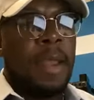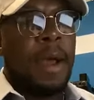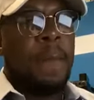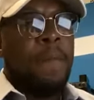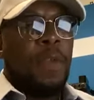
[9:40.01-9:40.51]

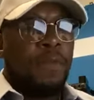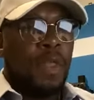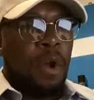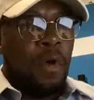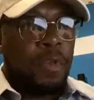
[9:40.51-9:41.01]
Now,
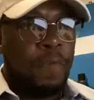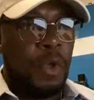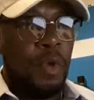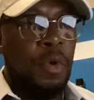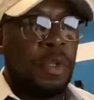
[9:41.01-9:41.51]
for those
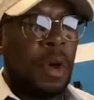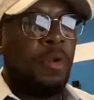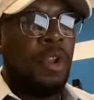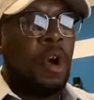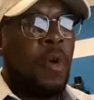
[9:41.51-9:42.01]
of you who
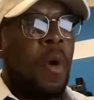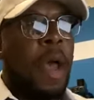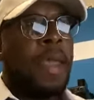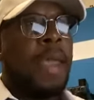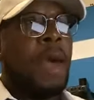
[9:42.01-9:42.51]
don't know who
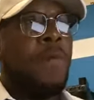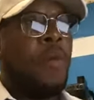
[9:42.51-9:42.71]
I am,